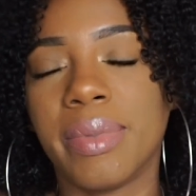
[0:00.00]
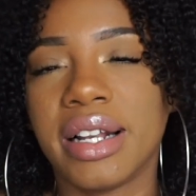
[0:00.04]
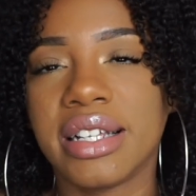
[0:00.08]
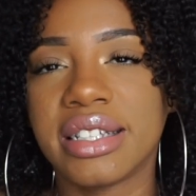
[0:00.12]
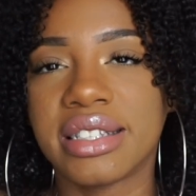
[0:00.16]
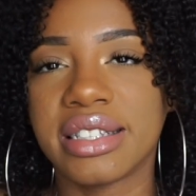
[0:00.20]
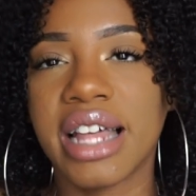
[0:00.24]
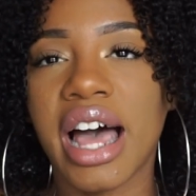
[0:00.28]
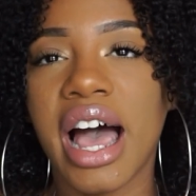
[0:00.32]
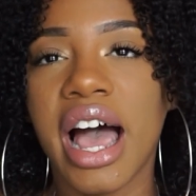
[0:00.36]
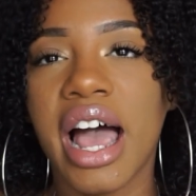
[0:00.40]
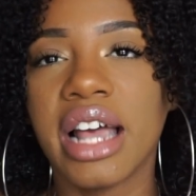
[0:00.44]
but
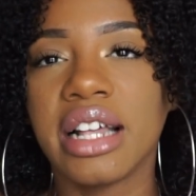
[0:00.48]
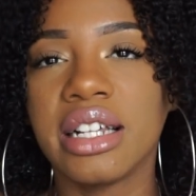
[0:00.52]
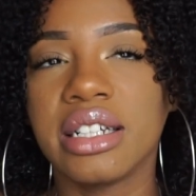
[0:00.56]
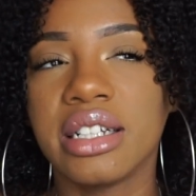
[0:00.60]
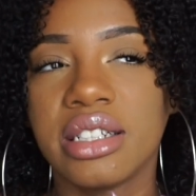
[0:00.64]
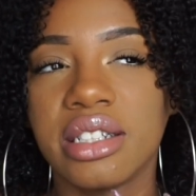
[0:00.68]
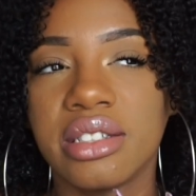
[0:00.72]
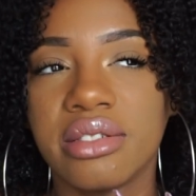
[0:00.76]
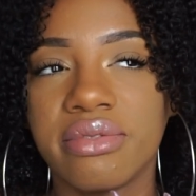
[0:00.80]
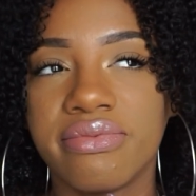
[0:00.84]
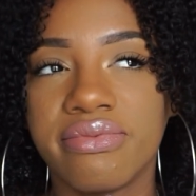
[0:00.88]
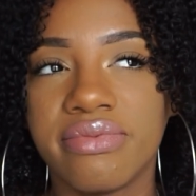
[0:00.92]
it's not,
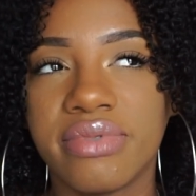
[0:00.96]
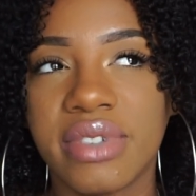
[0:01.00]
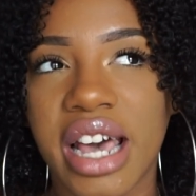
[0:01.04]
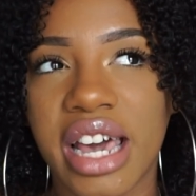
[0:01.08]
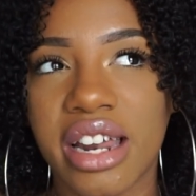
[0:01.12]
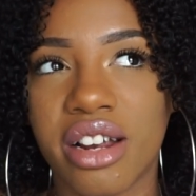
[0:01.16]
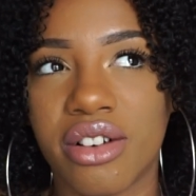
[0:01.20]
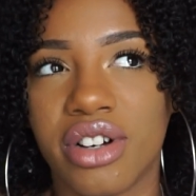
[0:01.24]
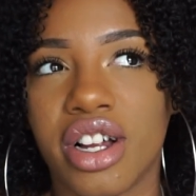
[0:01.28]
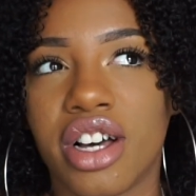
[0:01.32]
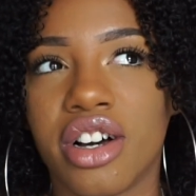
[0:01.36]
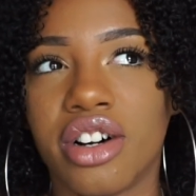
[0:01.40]

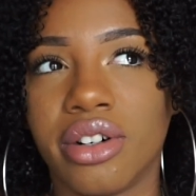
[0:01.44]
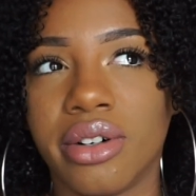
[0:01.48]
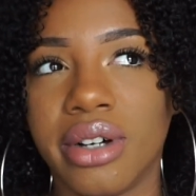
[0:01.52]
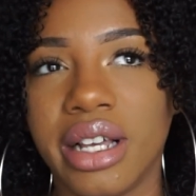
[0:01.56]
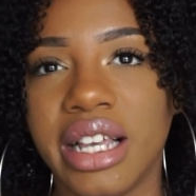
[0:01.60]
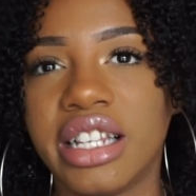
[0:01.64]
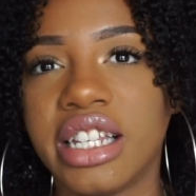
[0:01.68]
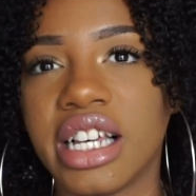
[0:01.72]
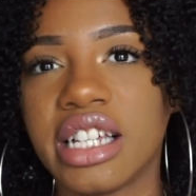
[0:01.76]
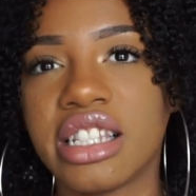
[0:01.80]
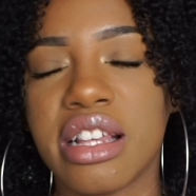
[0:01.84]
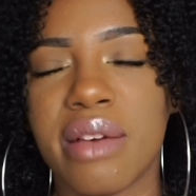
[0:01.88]
I don't know,
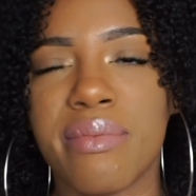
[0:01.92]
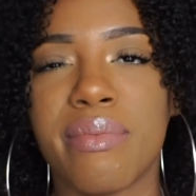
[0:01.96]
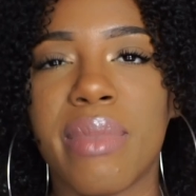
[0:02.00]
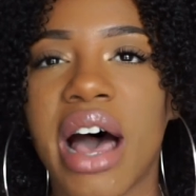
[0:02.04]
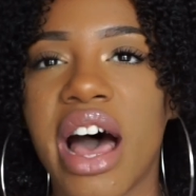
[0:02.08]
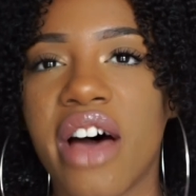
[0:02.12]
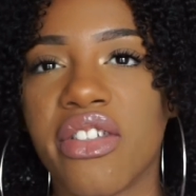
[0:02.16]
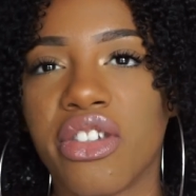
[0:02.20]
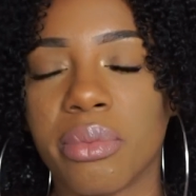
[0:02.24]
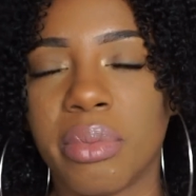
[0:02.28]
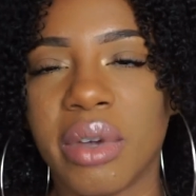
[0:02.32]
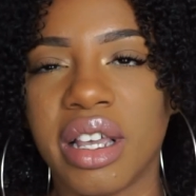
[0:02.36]
it doesn't
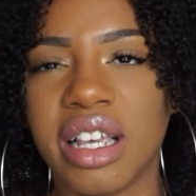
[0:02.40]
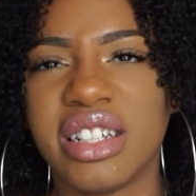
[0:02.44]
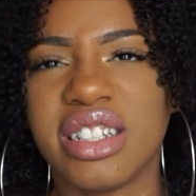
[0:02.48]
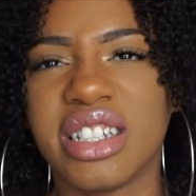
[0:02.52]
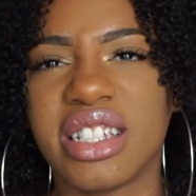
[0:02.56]
bother me.